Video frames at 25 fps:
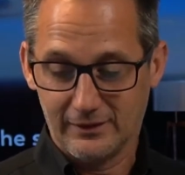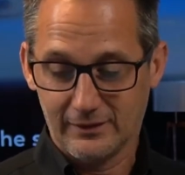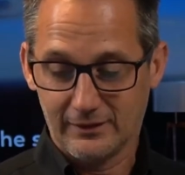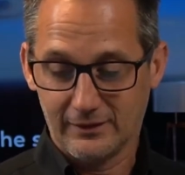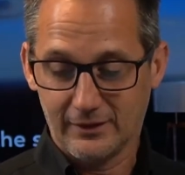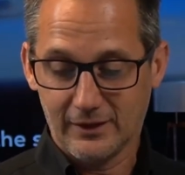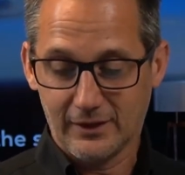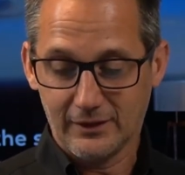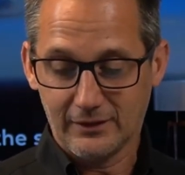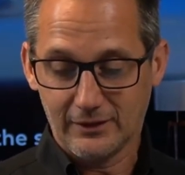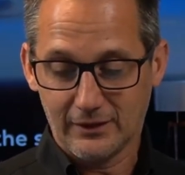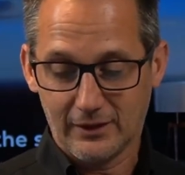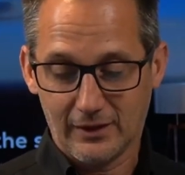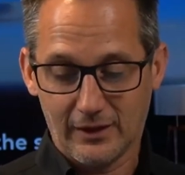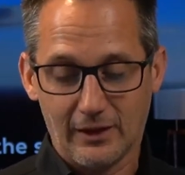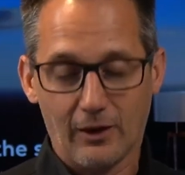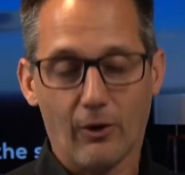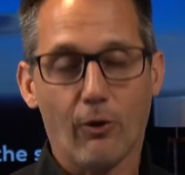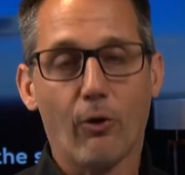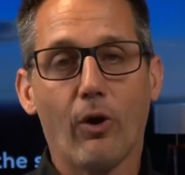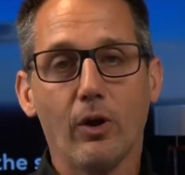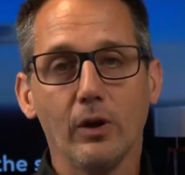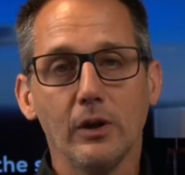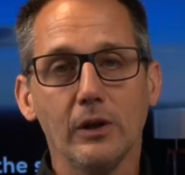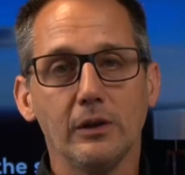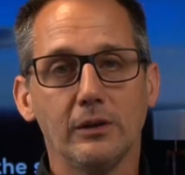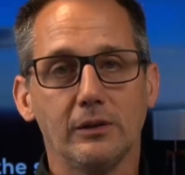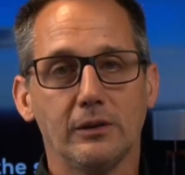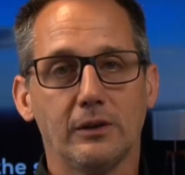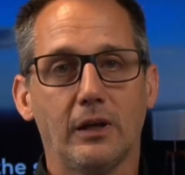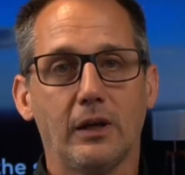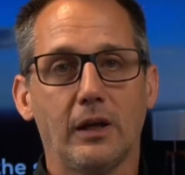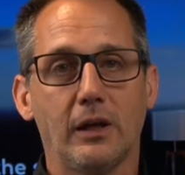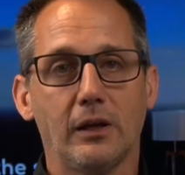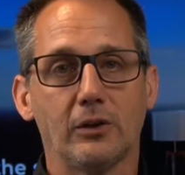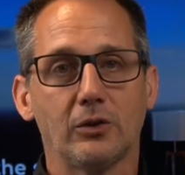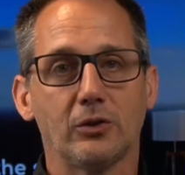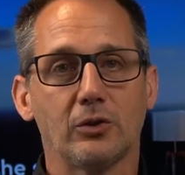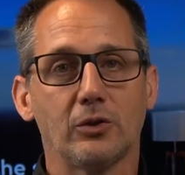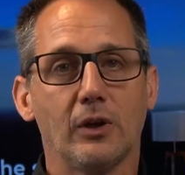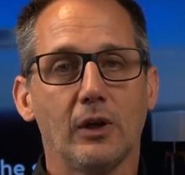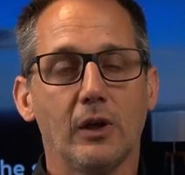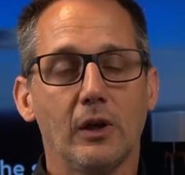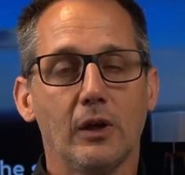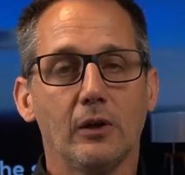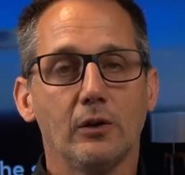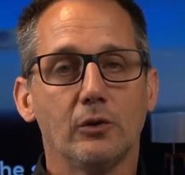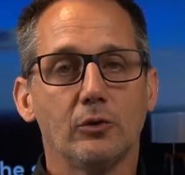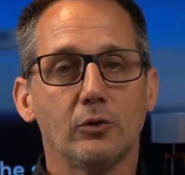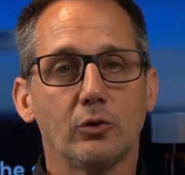That's all it takes
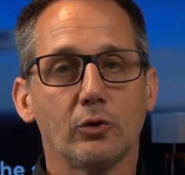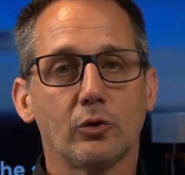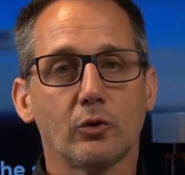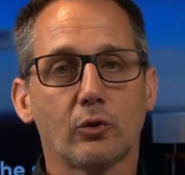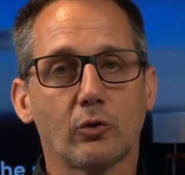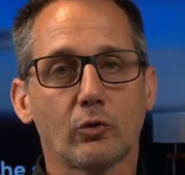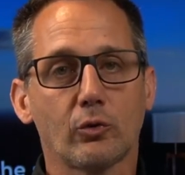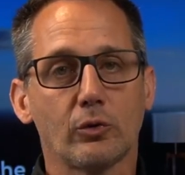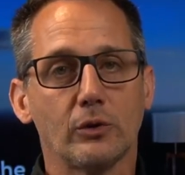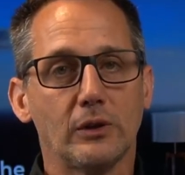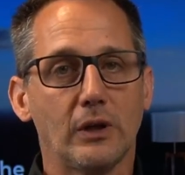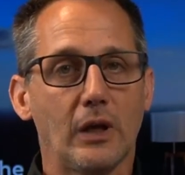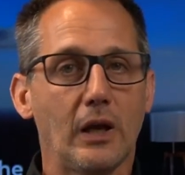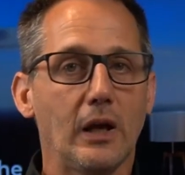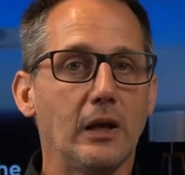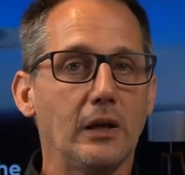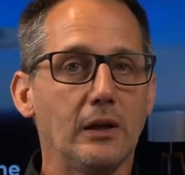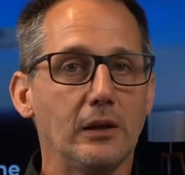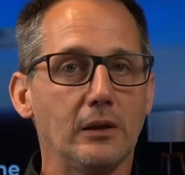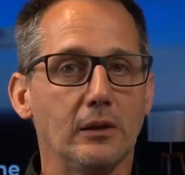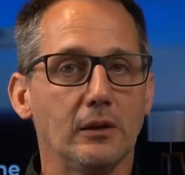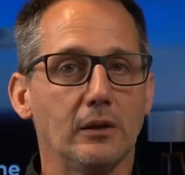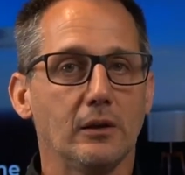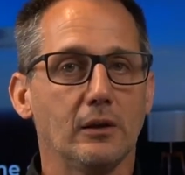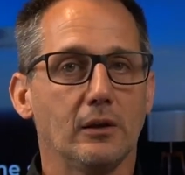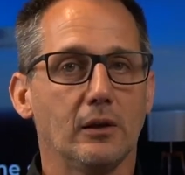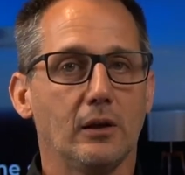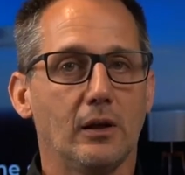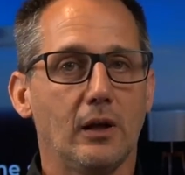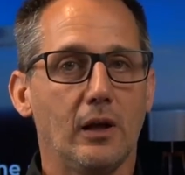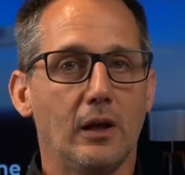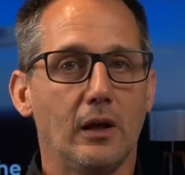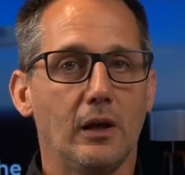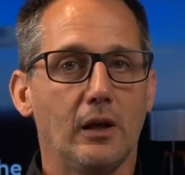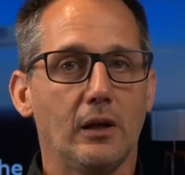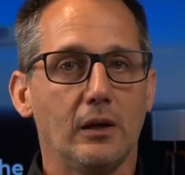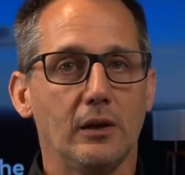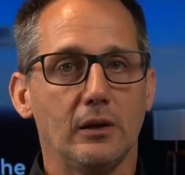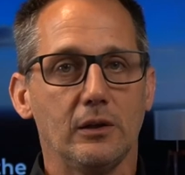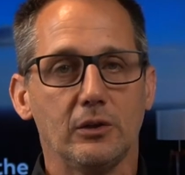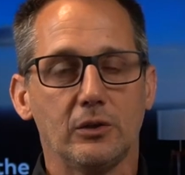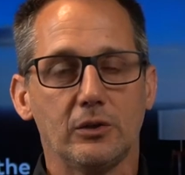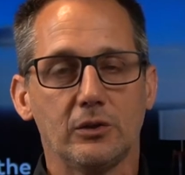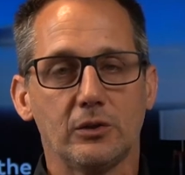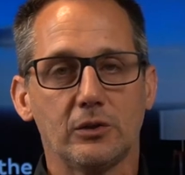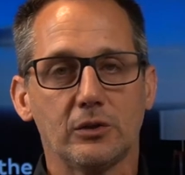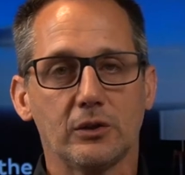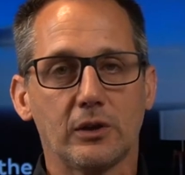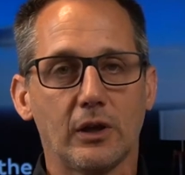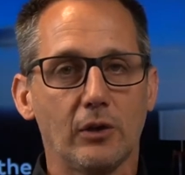to create a
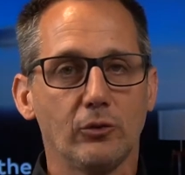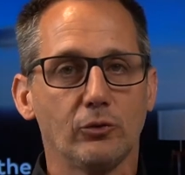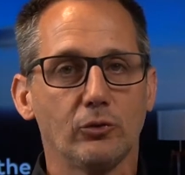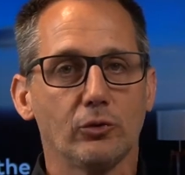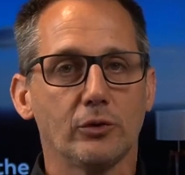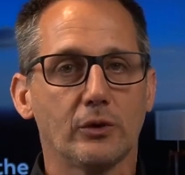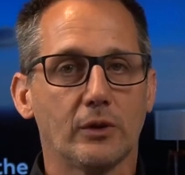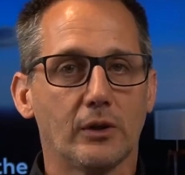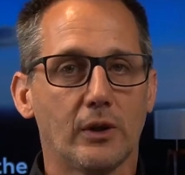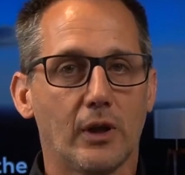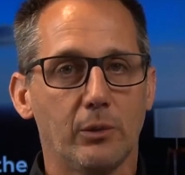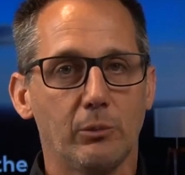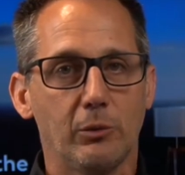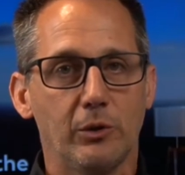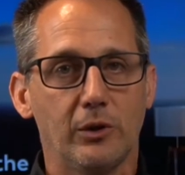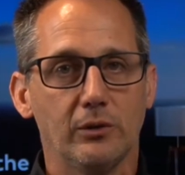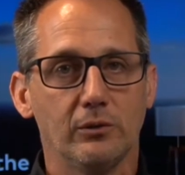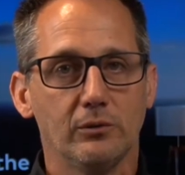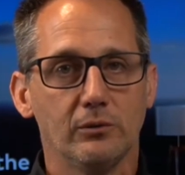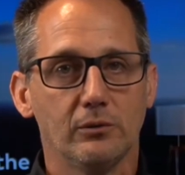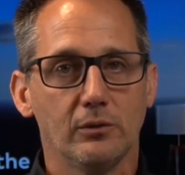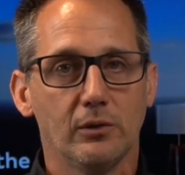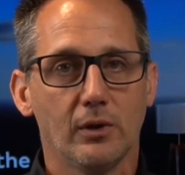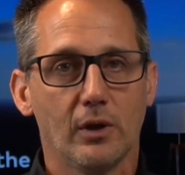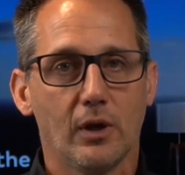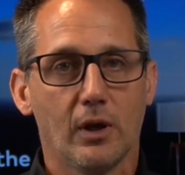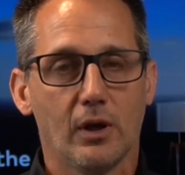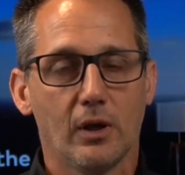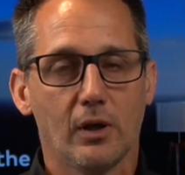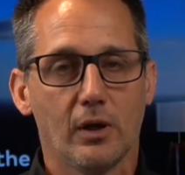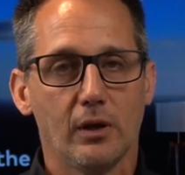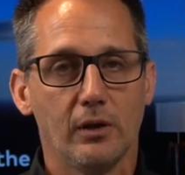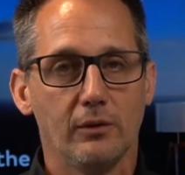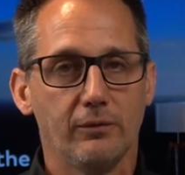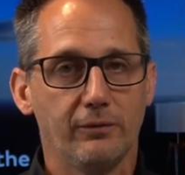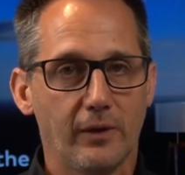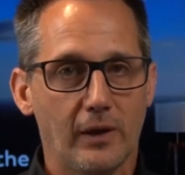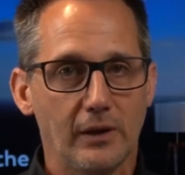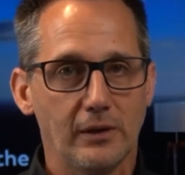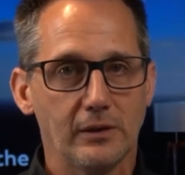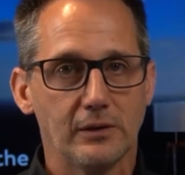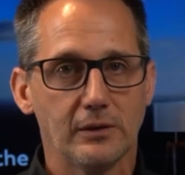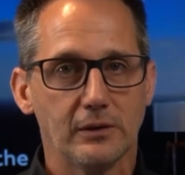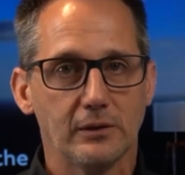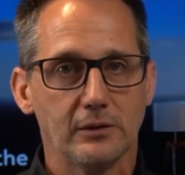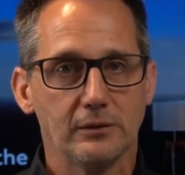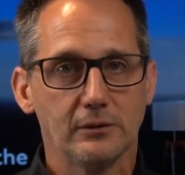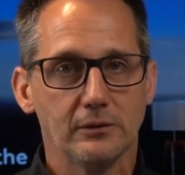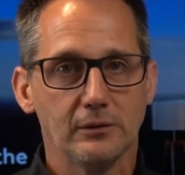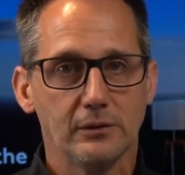scheduled climate
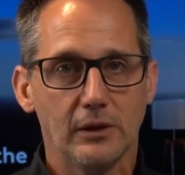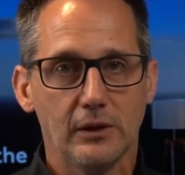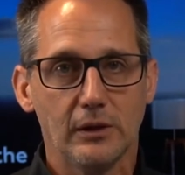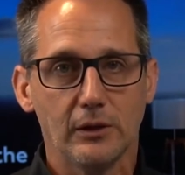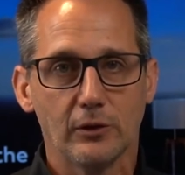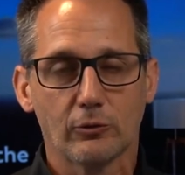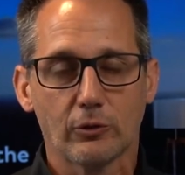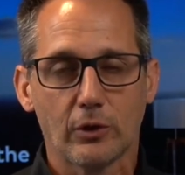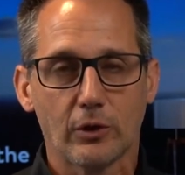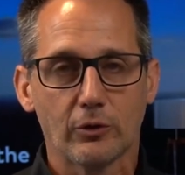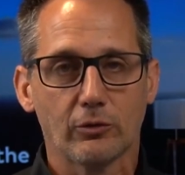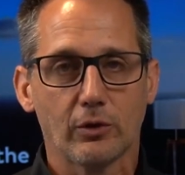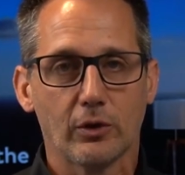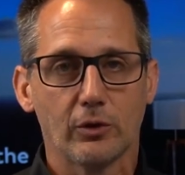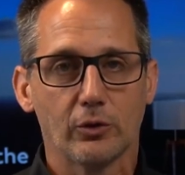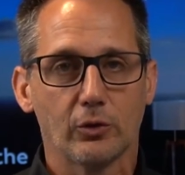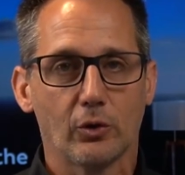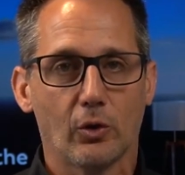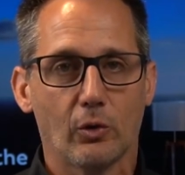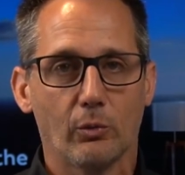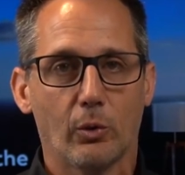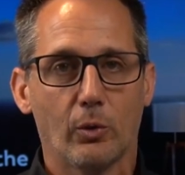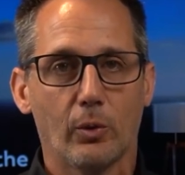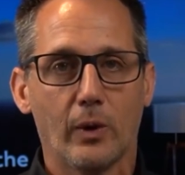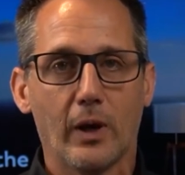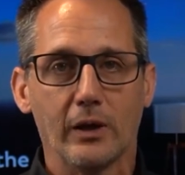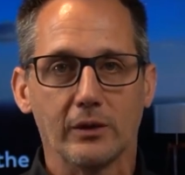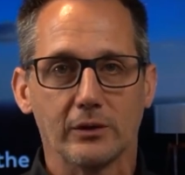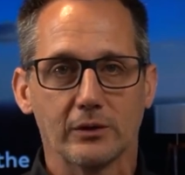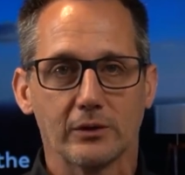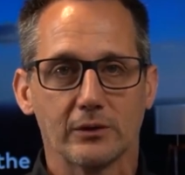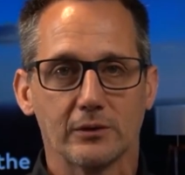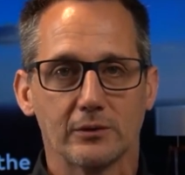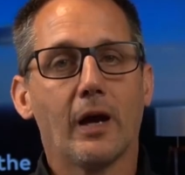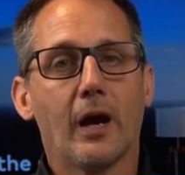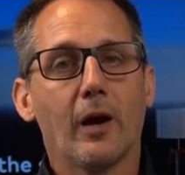event in Crestron's Home OS.